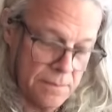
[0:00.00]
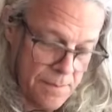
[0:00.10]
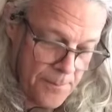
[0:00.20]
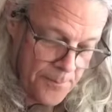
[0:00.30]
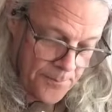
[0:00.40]

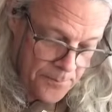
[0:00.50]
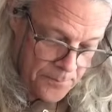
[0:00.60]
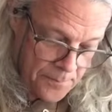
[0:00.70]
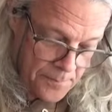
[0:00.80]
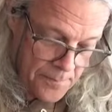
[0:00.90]

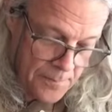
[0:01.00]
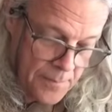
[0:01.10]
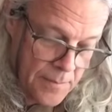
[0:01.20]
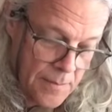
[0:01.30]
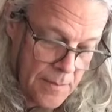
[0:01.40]

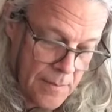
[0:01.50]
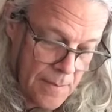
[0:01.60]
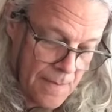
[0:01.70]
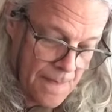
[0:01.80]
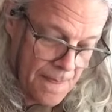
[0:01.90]

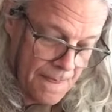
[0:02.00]
(no one is talking)